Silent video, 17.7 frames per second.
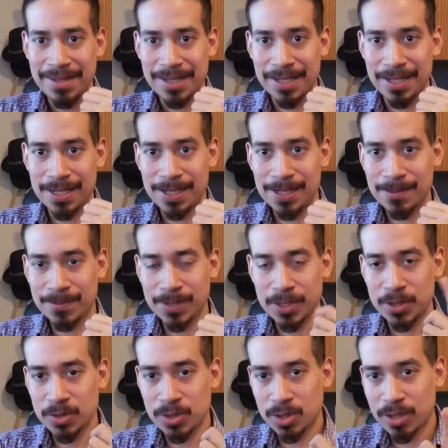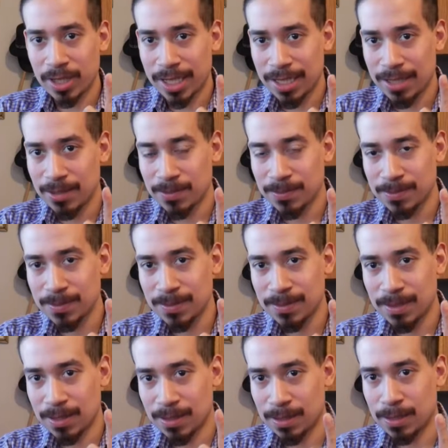Um, the user account,
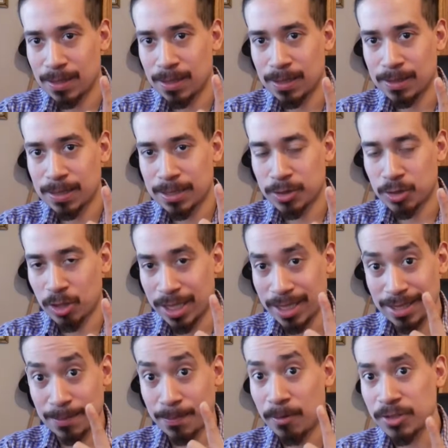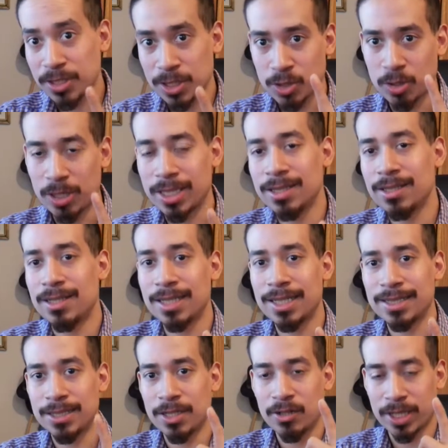uh, the trying, the person is trying to log
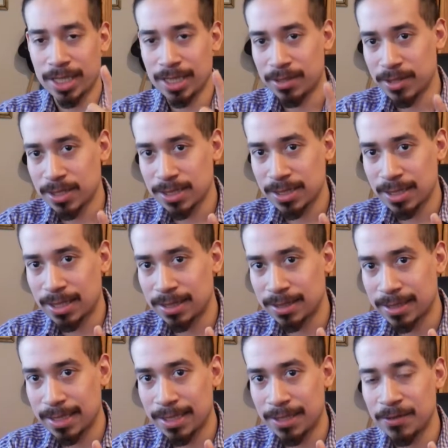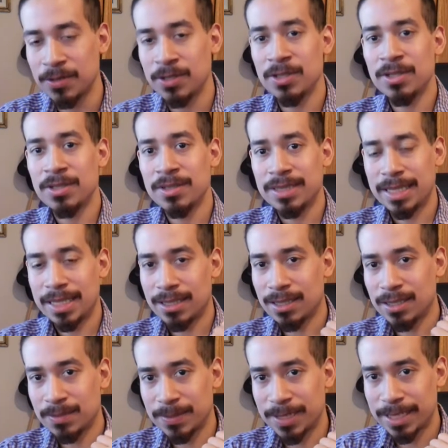in. Their account is locked out. They,
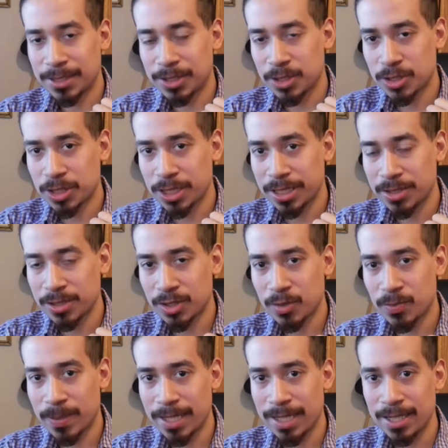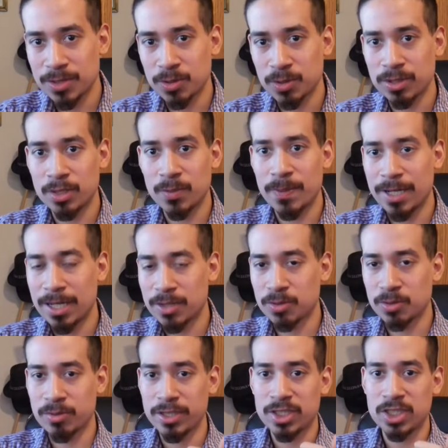um, they just changed their password. Their
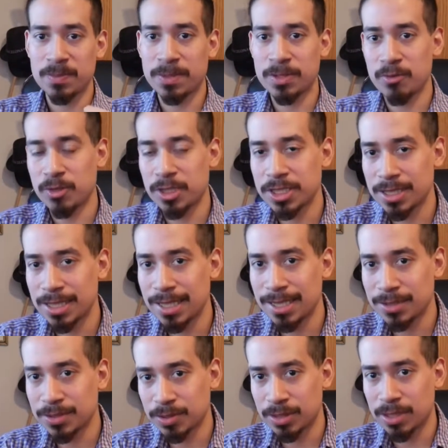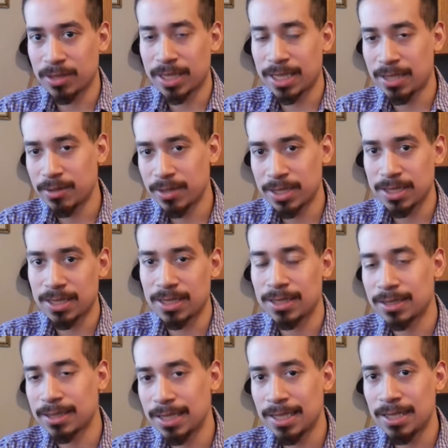password needs to be reset, so their account is
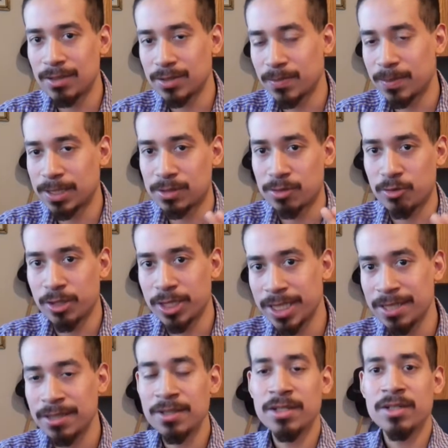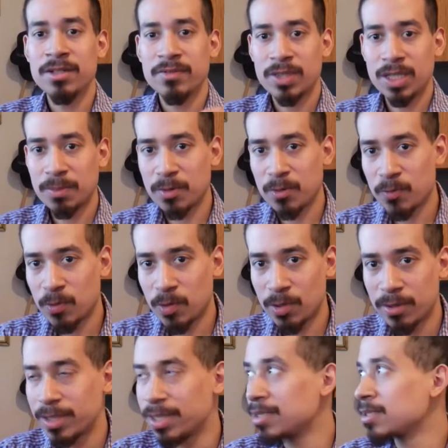locked out. It'll be three. Number
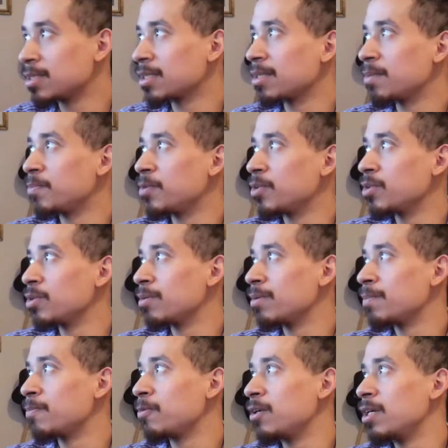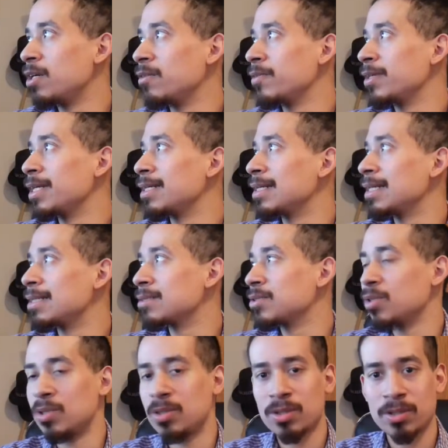four is the computer probably is
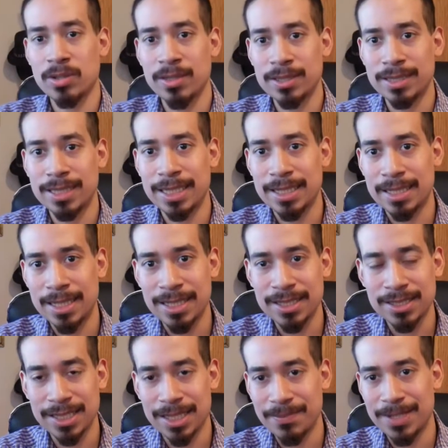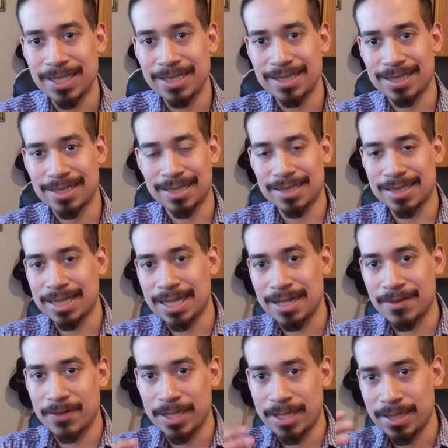no longer on DNS. That means it doesn't
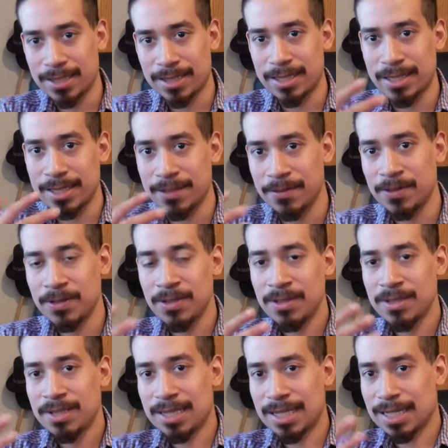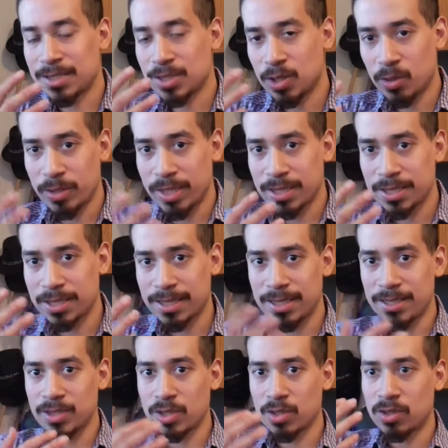have an internet. It has no
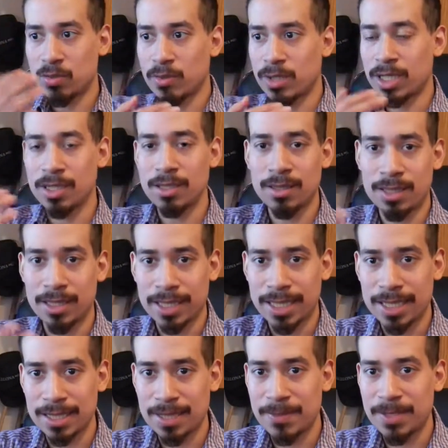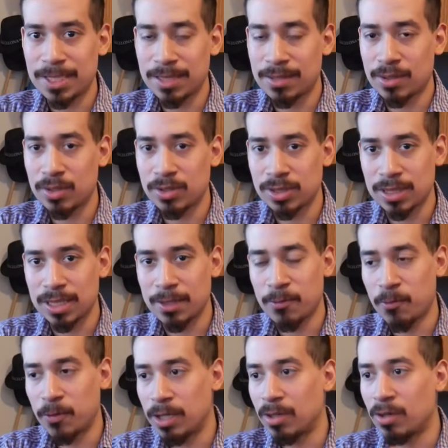internet, so no one could log in. That means it lost, it
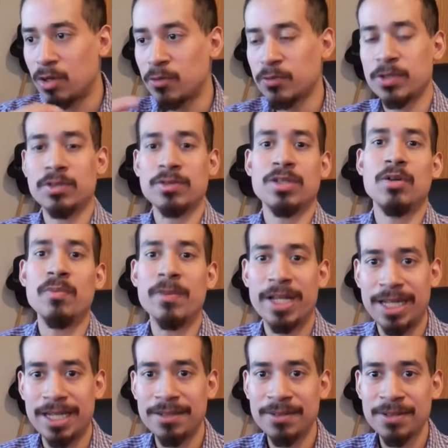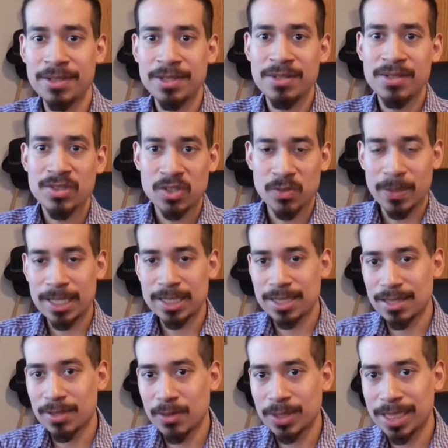fell off the domain. So
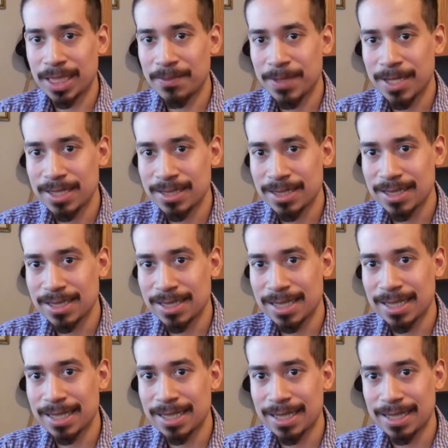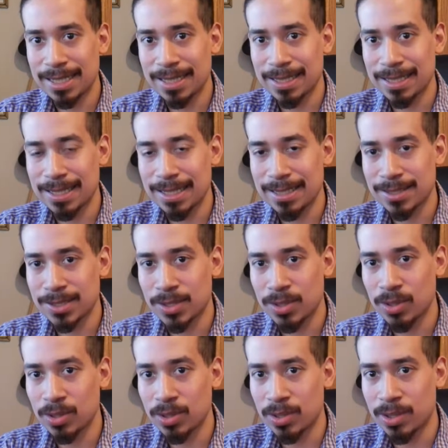basically, what that means is it, it it's
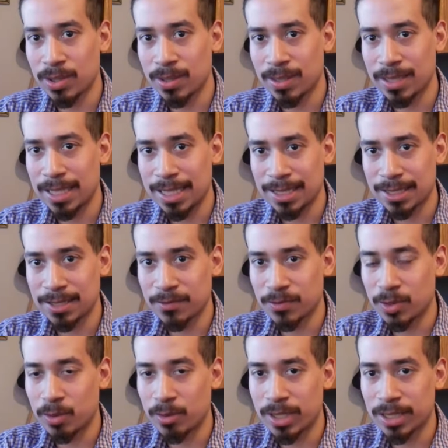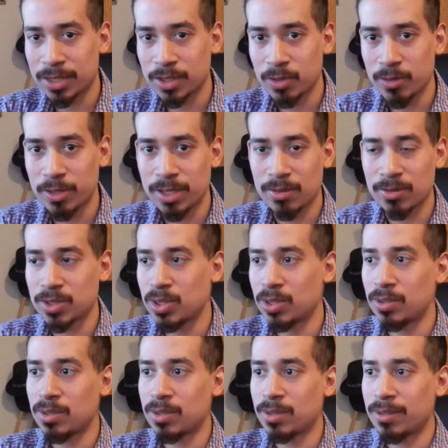no longer on Active Directory or it's
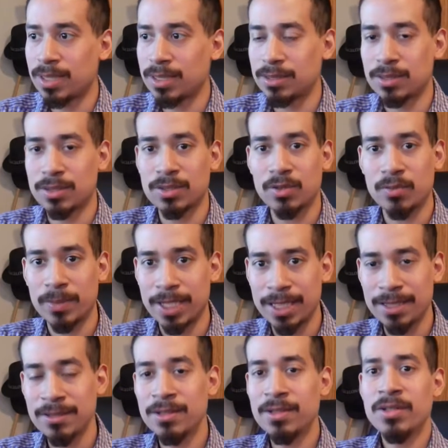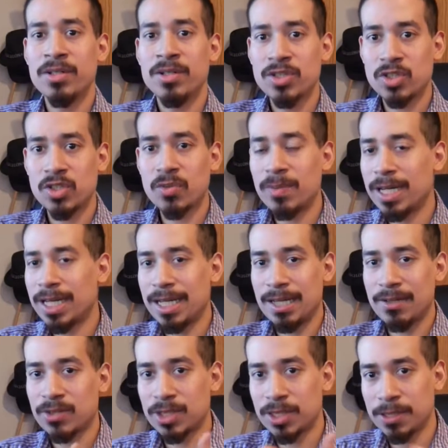no longer on the domain. So you might
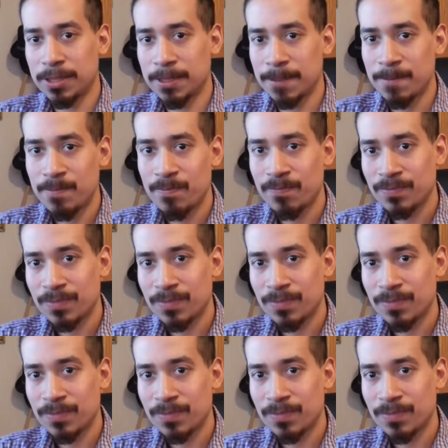have to,